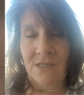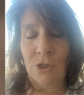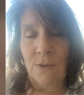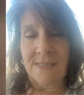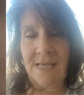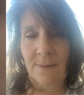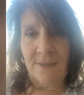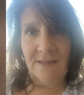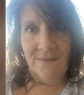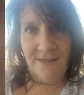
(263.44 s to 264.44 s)
insurance
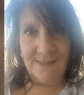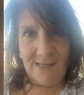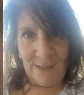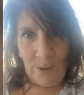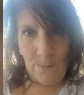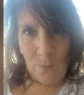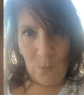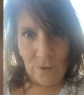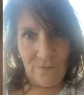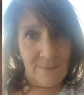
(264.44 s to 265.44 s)
company thinks they know
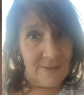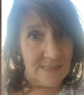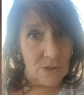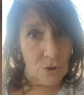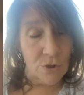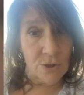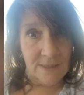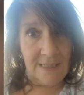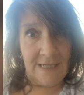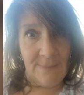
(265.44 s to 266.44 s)
more than my
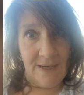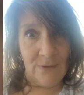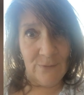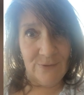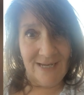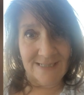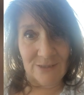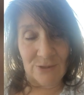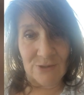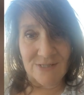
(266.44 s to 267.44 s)
surgeon and my other
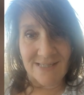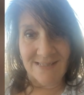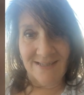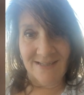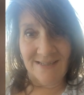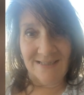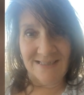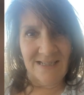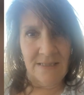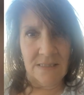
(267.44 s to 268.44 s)
doctors, uh,
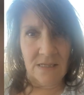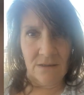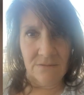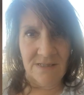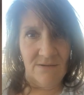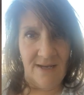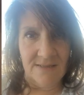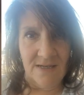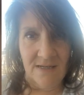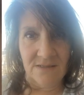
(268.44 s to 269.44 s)
and they don't. They're
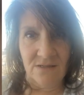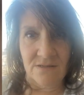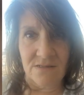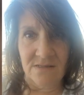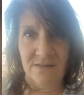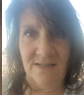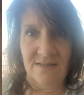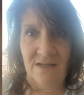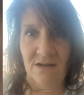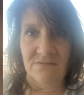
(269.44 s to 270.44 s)
not doctors. They
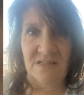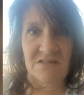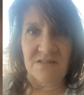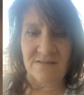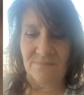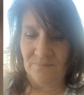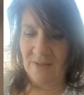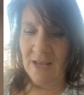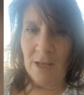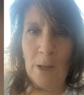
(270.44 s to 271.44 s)
they, oh, they just
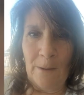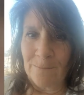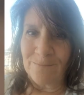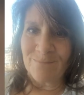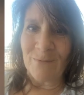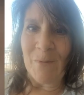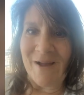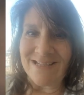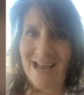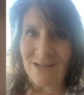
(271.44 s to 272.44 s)
well,
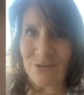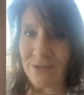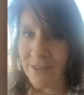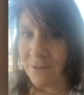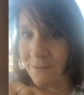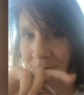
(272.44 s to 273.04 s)
my doctor here,